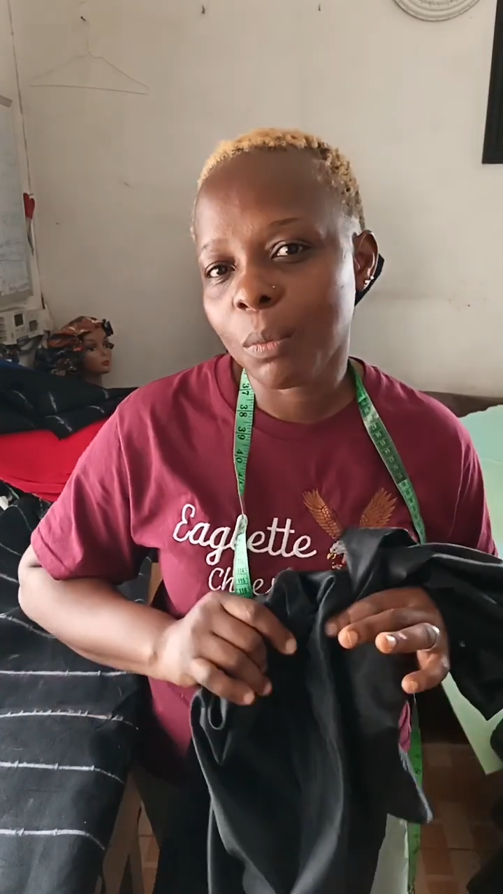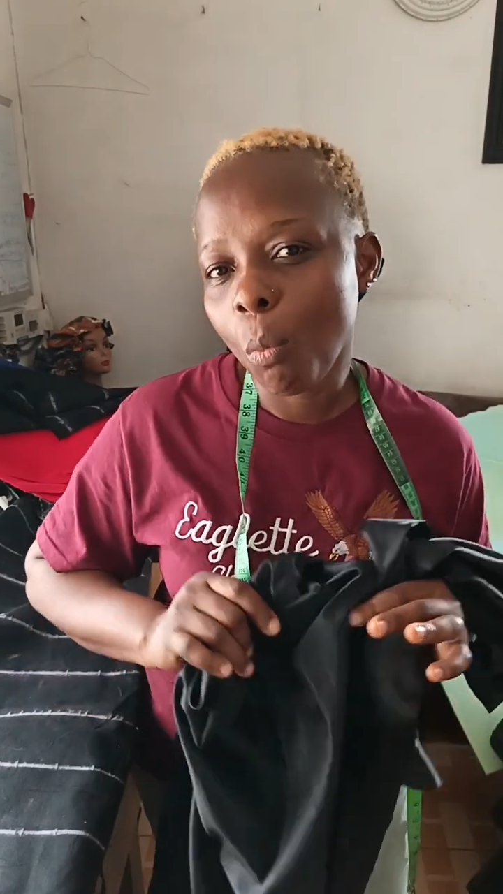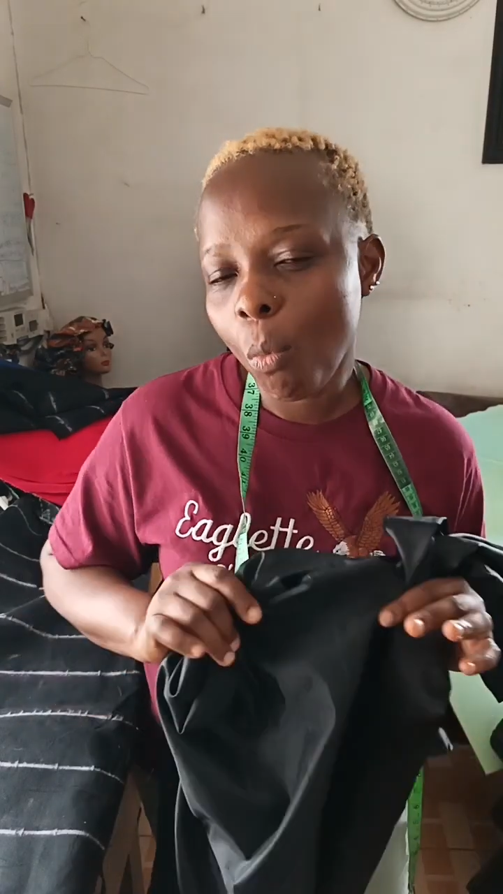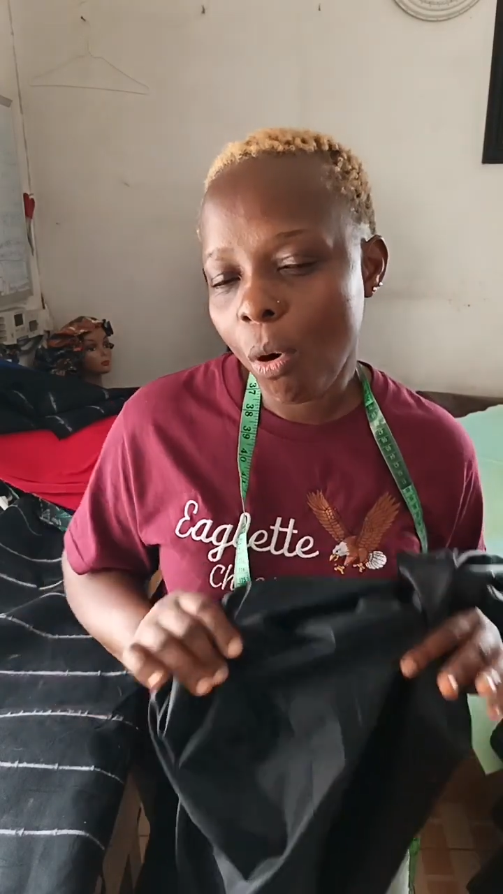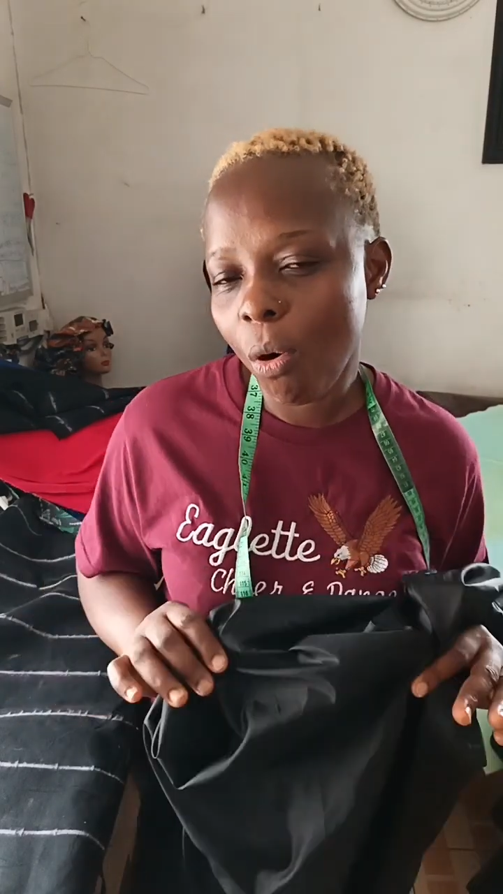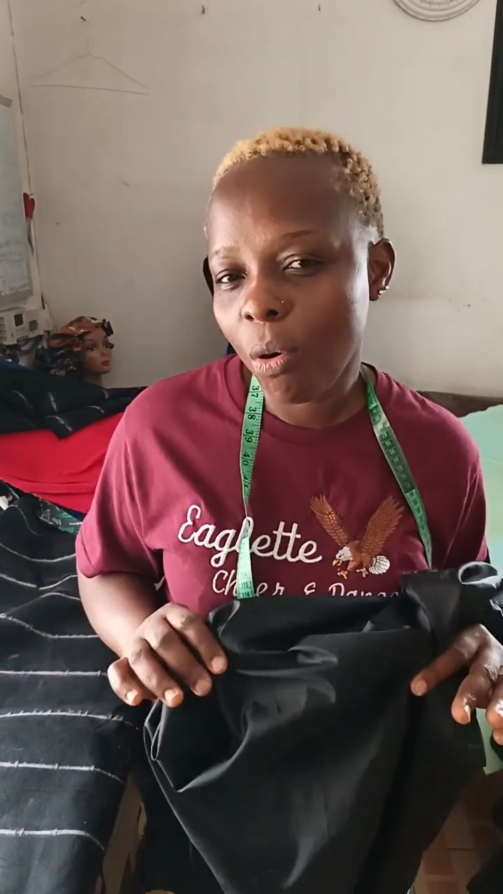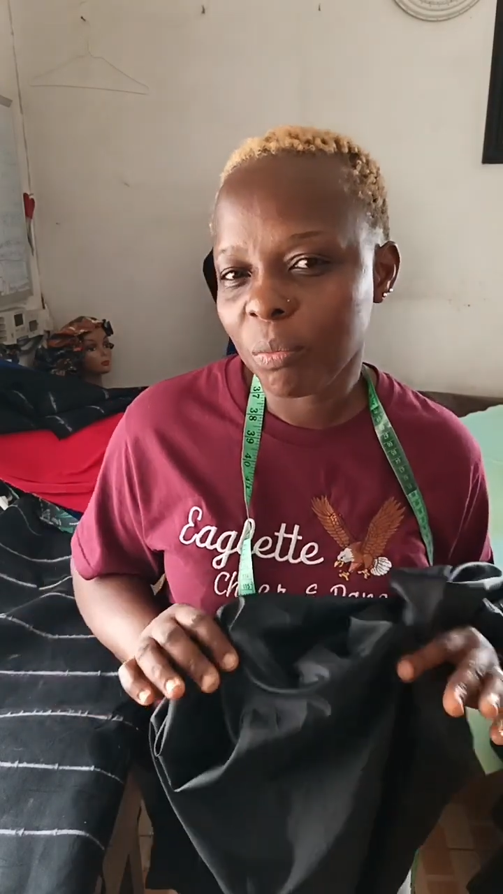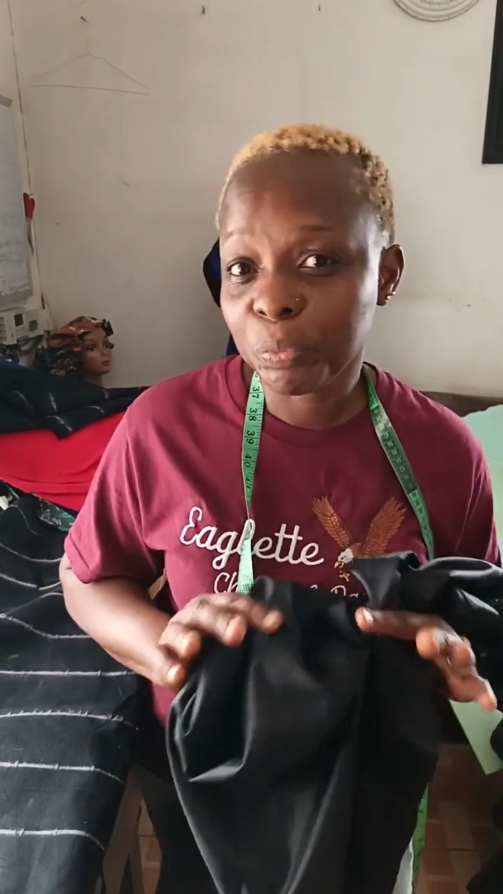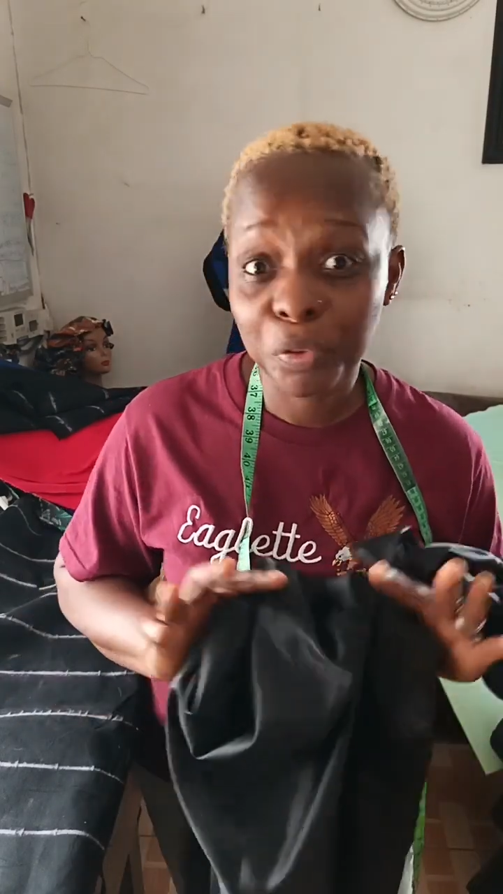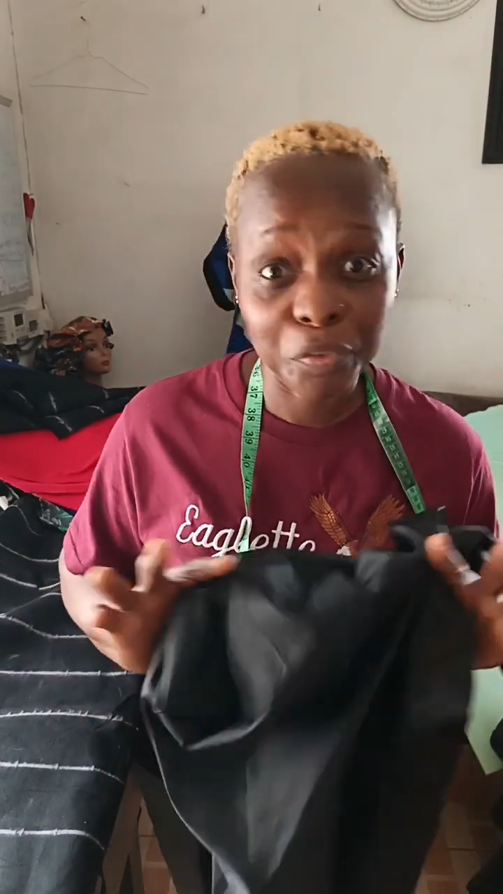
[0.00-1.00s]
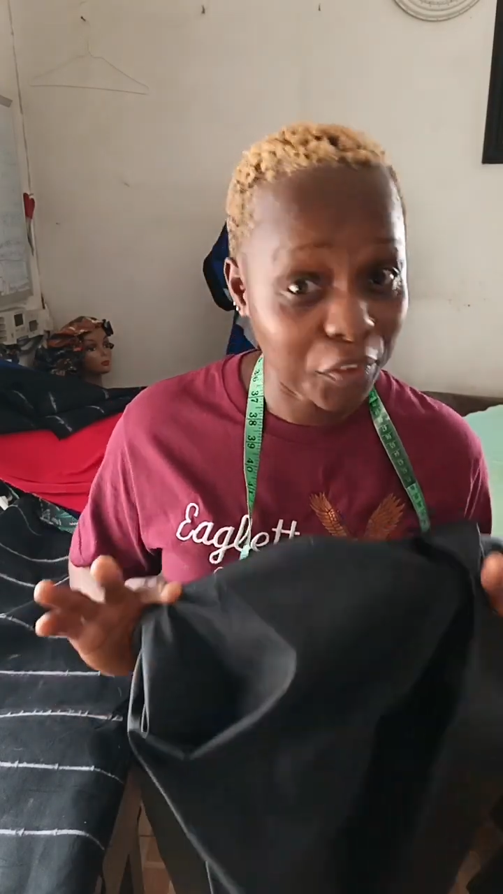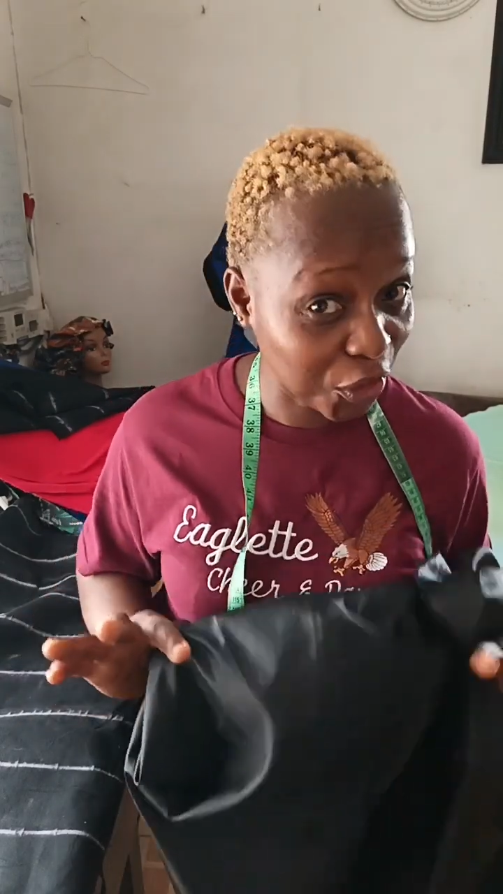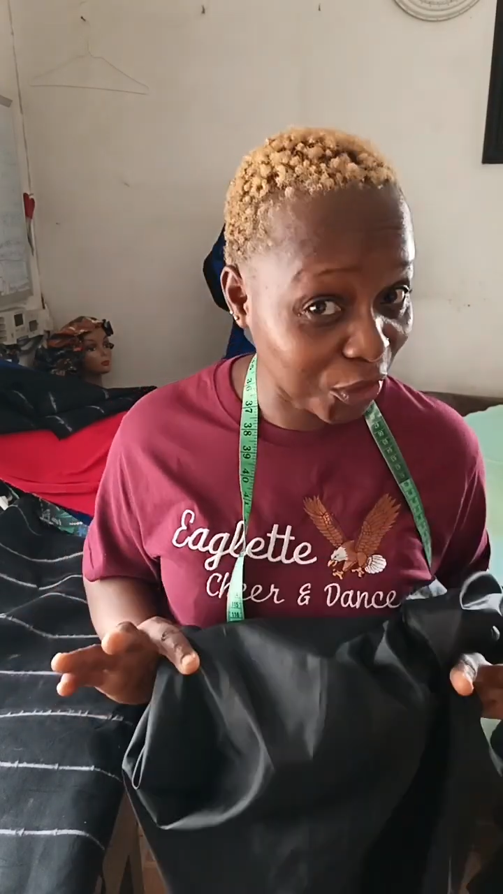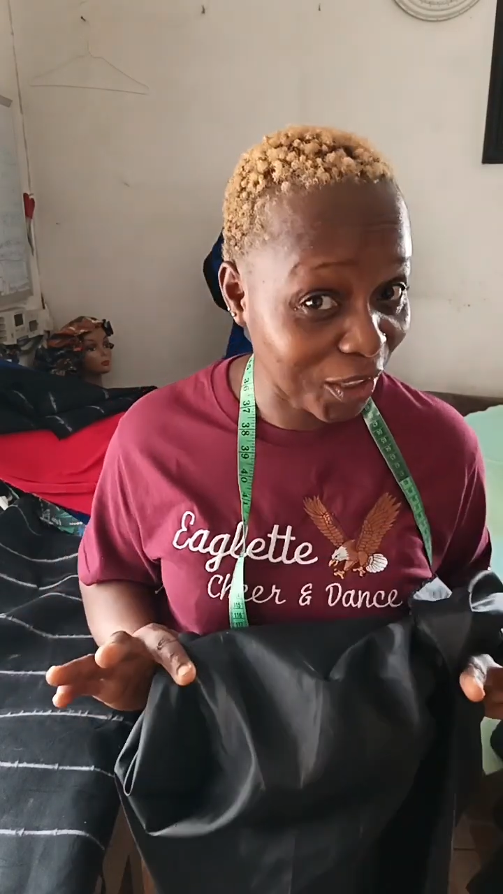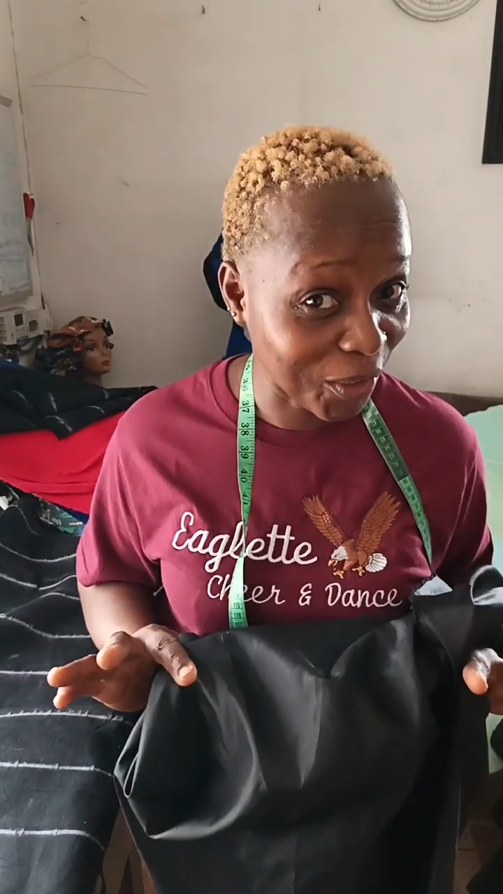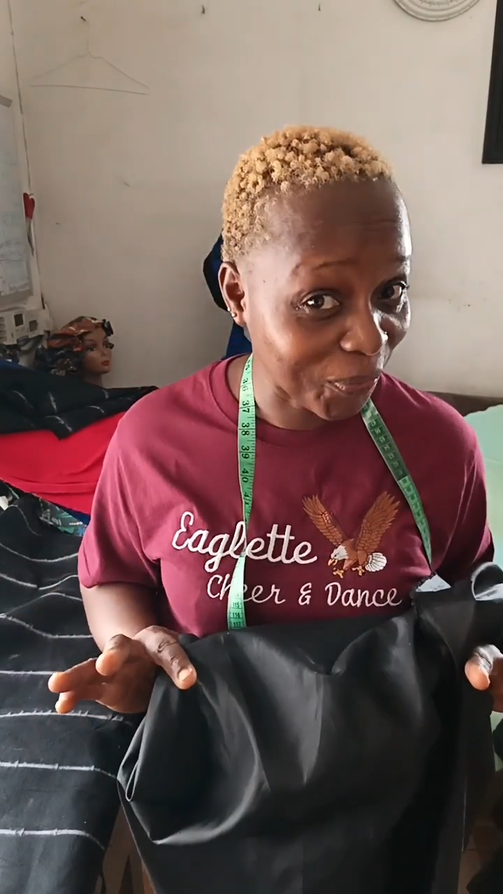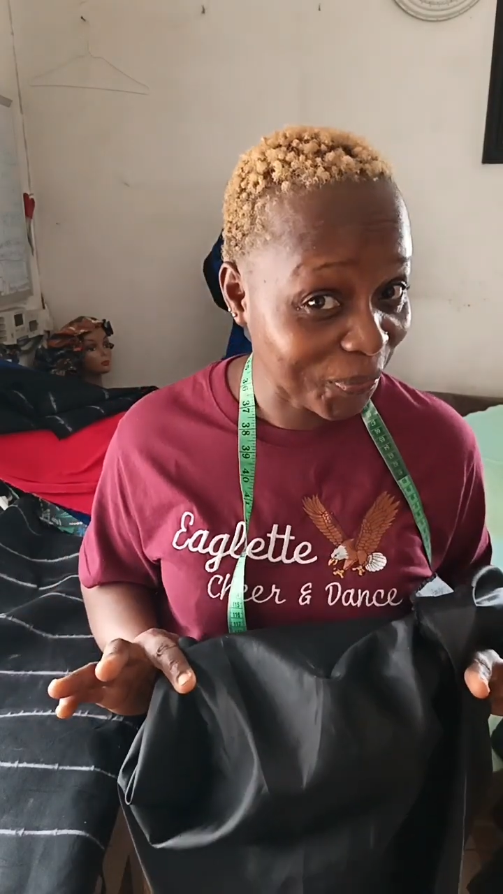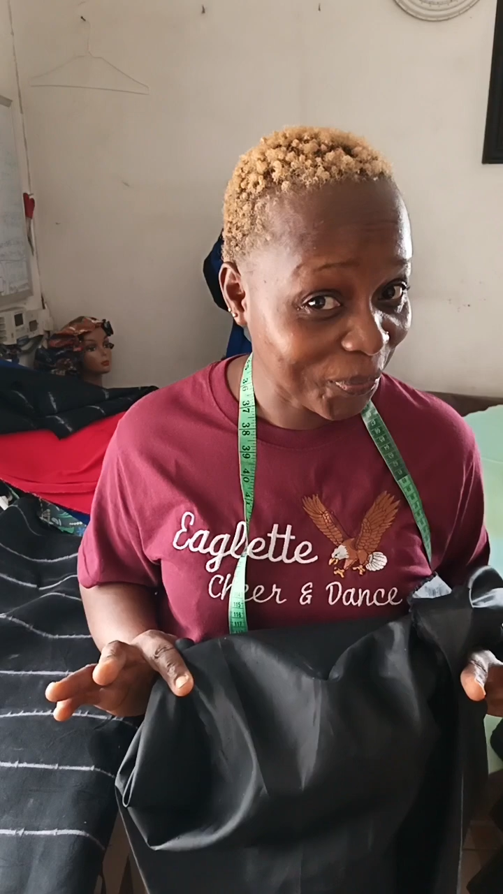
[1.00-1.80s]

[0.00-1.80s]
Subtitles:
more professional.